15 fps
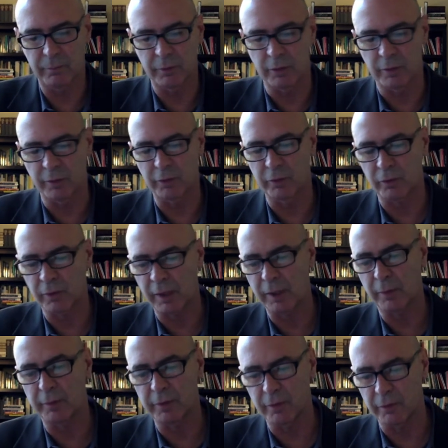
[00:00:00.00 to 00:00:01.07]
Universal
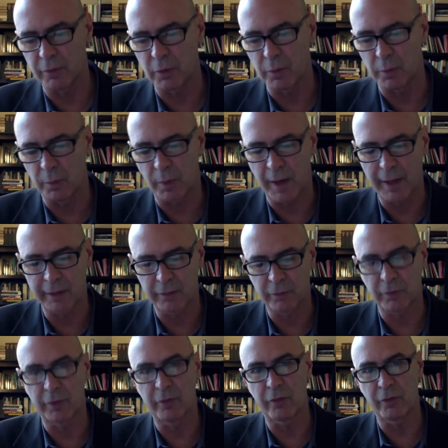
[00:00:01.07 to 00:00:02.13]
Declaration of Human Rights,
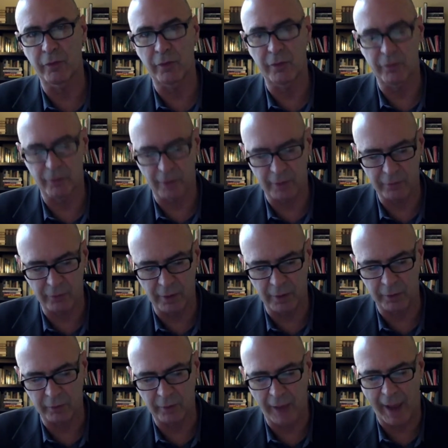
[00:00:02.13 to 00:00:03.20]
for instance, it says
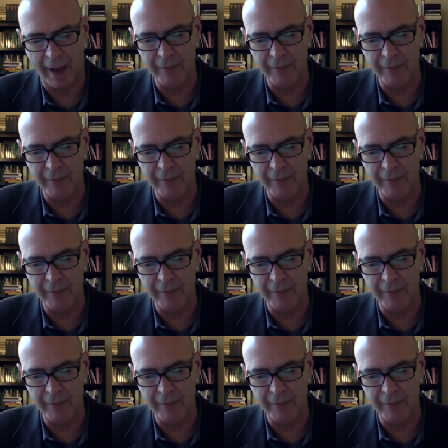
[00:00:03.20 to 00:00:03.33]
this: